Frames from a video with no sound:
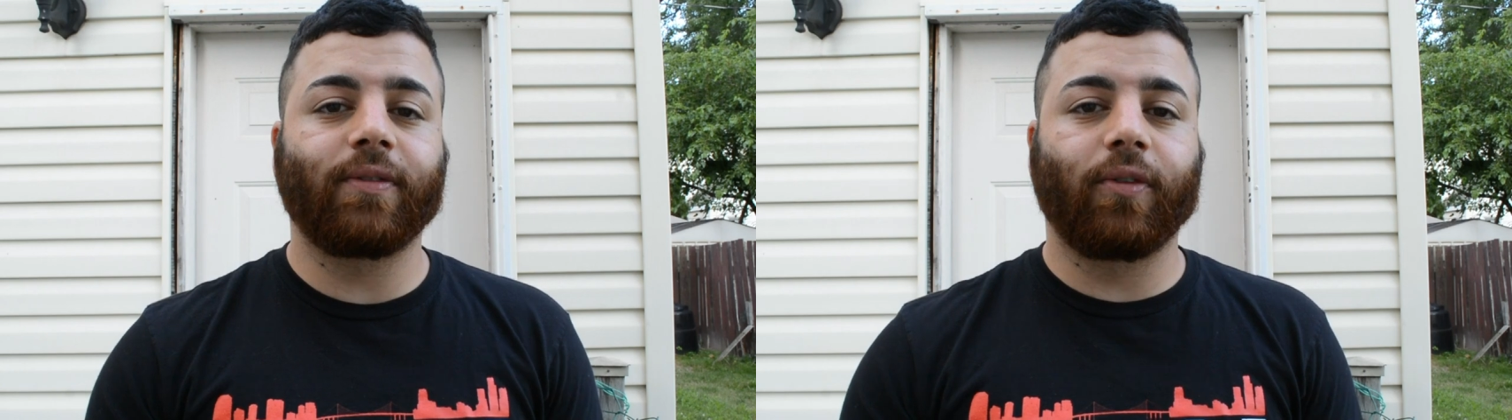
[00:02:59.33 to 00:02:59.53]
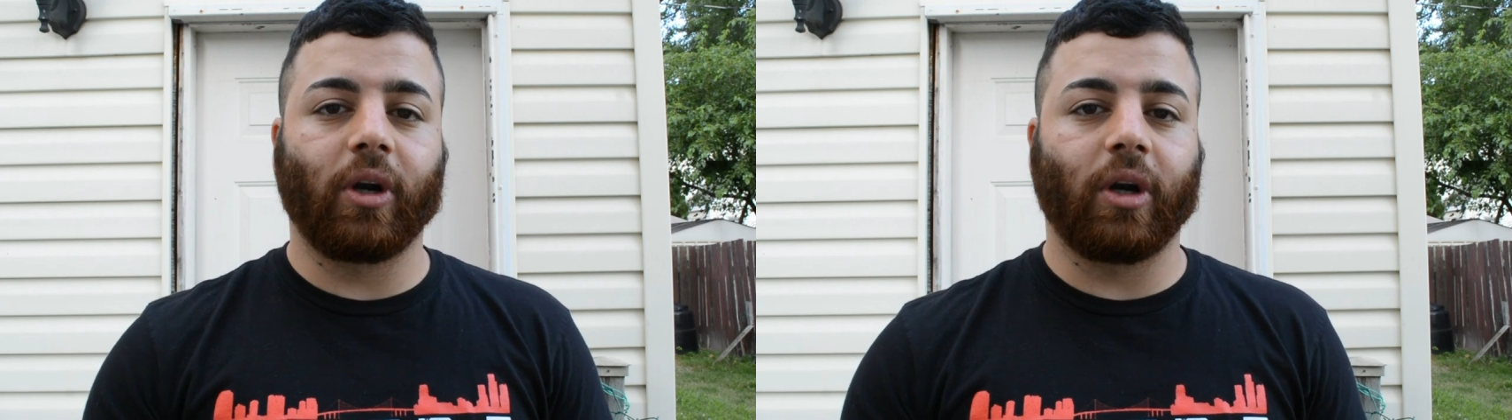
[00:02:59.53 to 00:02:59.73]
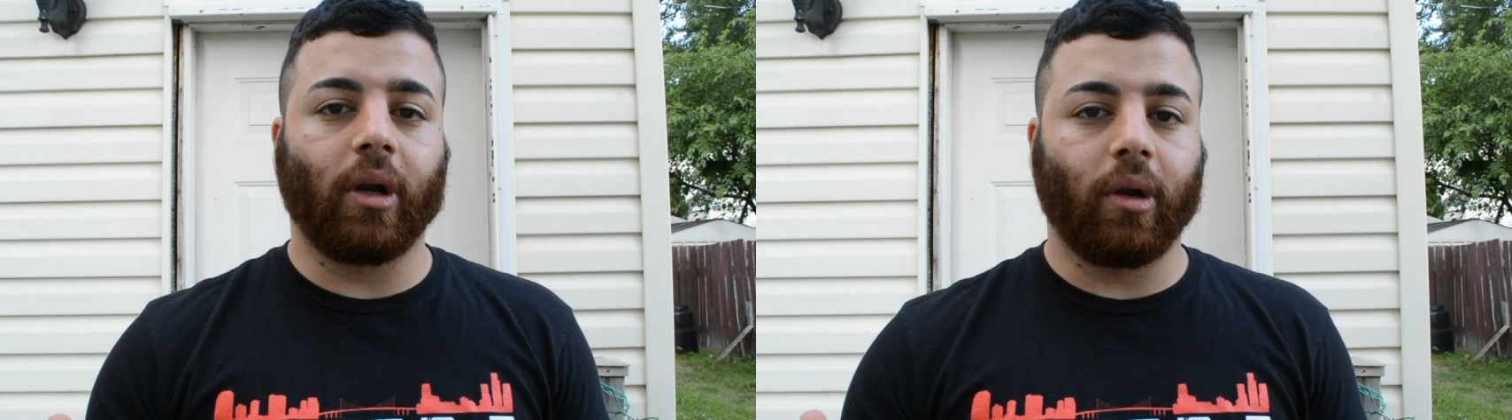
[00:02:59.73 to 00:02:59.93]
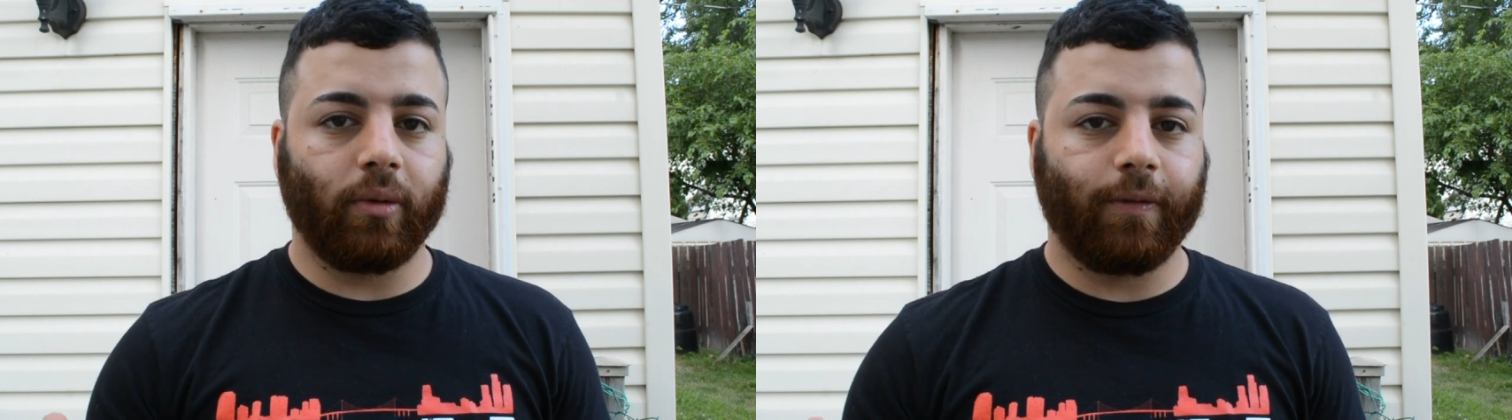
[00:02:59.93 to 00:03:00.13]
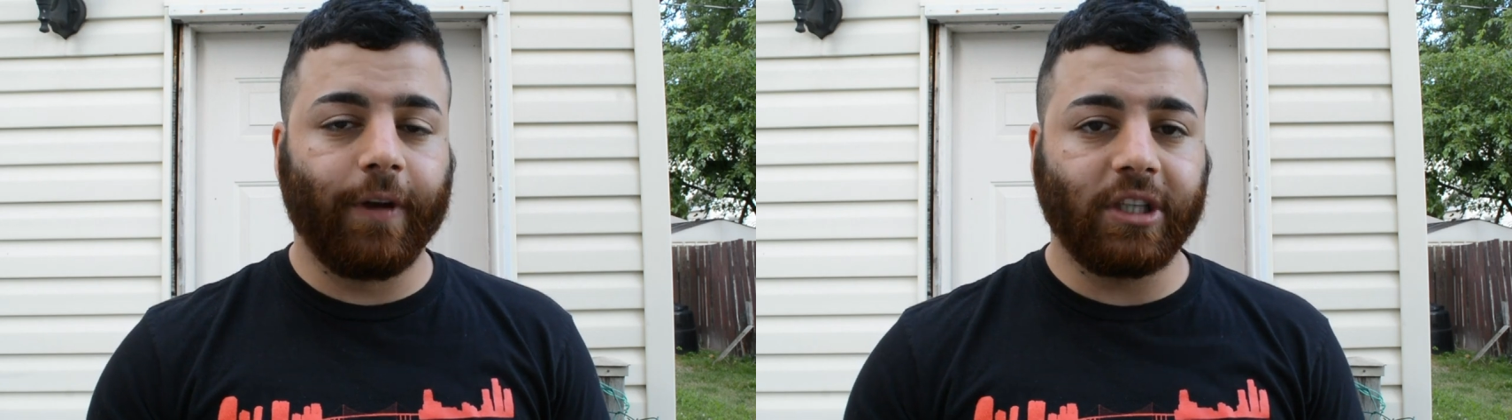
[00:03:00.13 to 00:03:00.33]
for
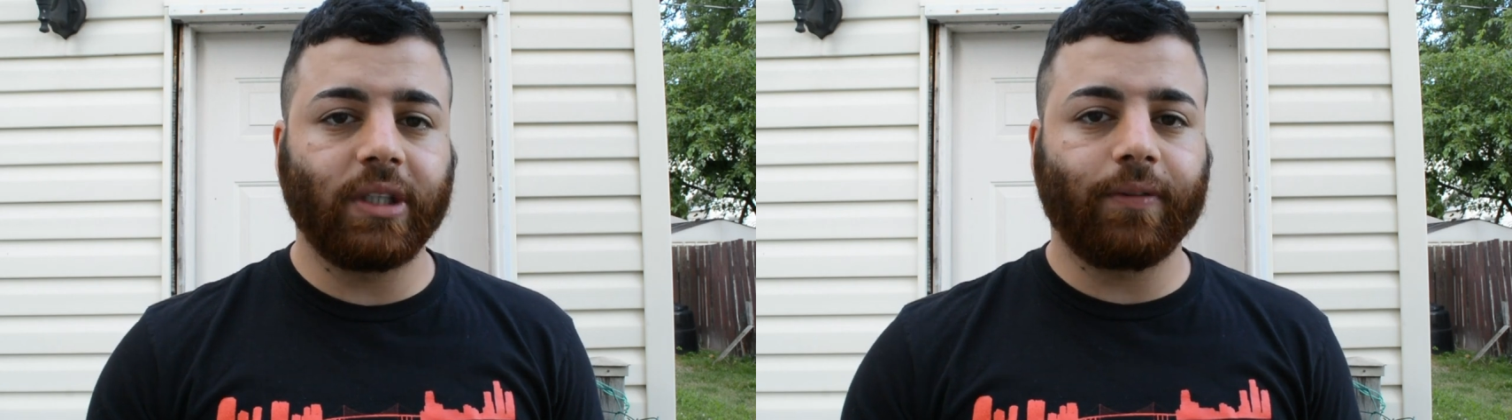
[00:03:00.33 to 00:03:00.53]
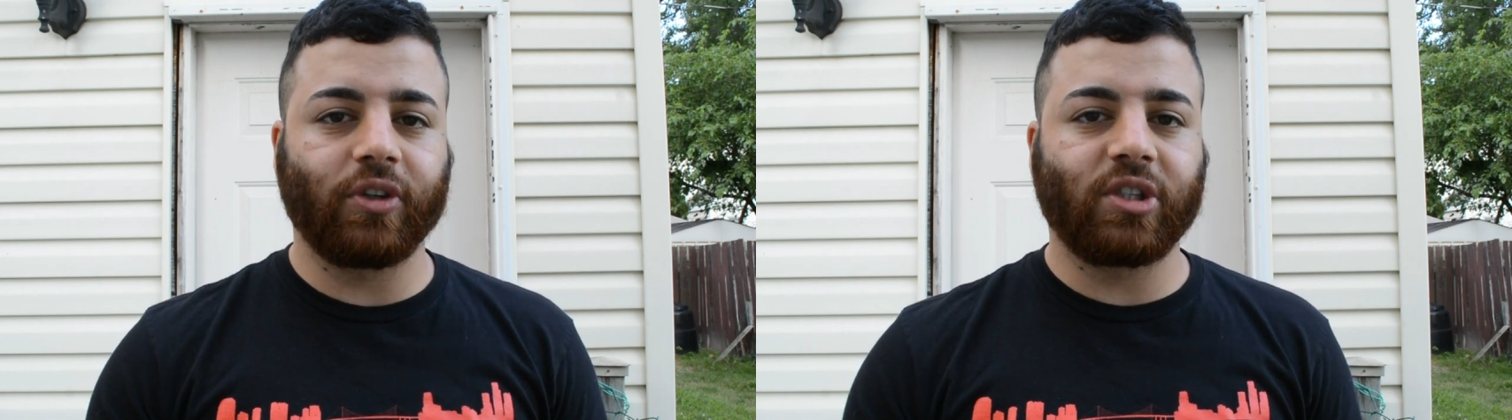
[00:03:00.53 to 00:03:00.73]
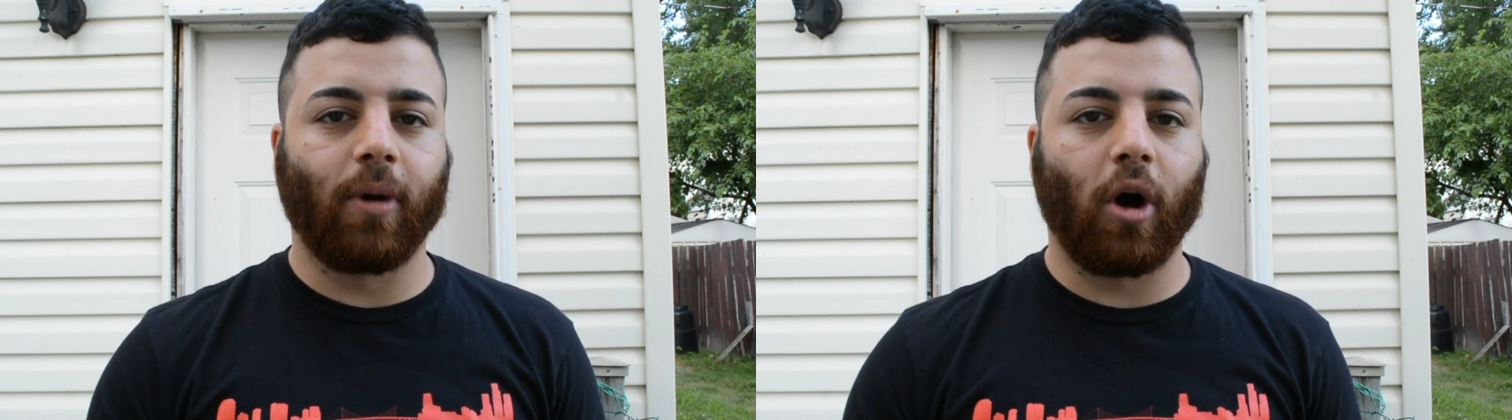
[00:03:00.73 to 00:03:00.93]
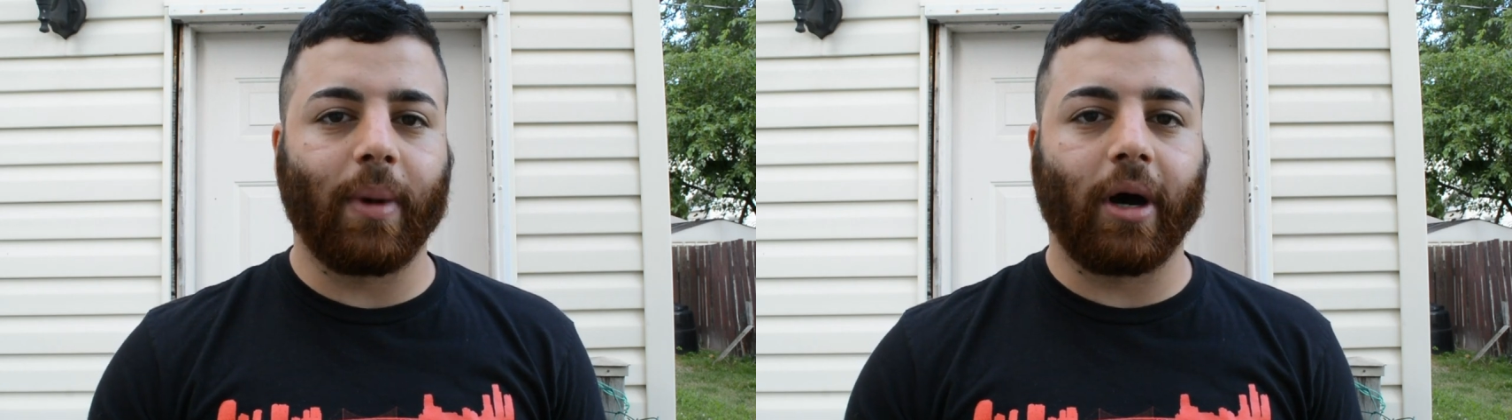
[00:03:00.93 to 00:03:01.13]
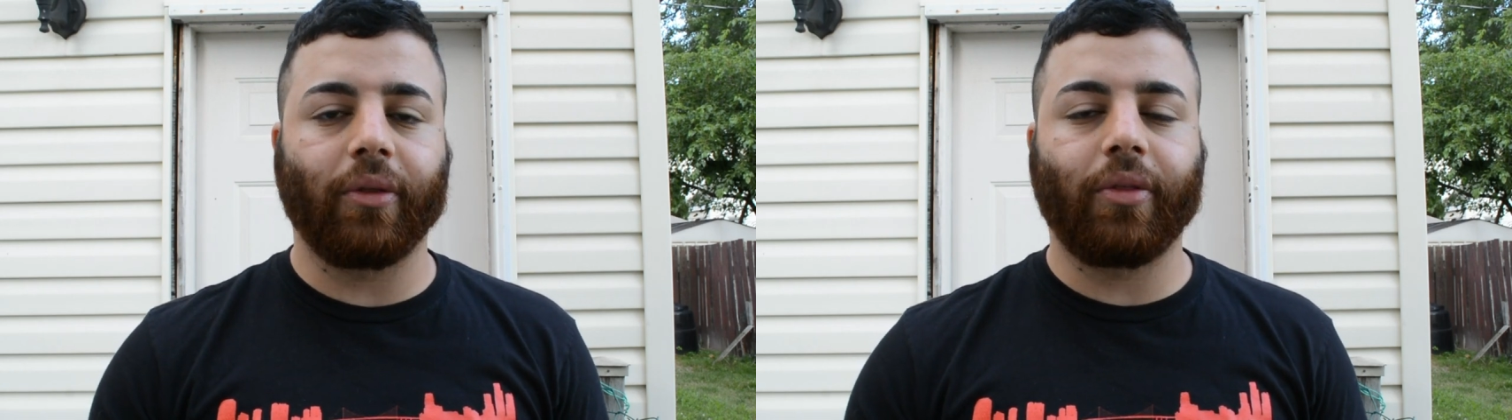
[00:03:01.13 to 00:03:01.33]
fishing for
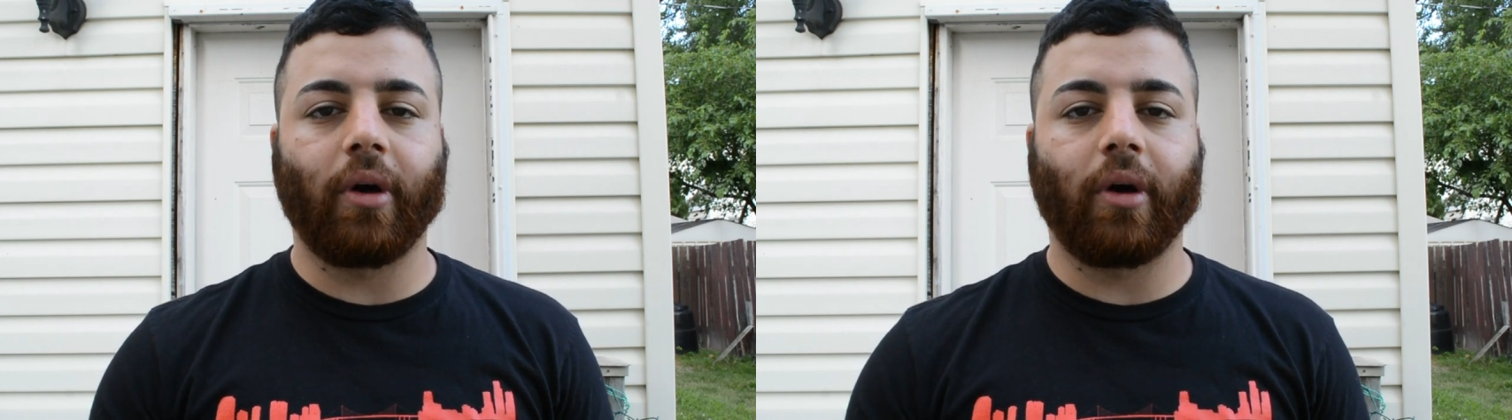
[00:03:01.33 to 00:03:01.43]
smallmouth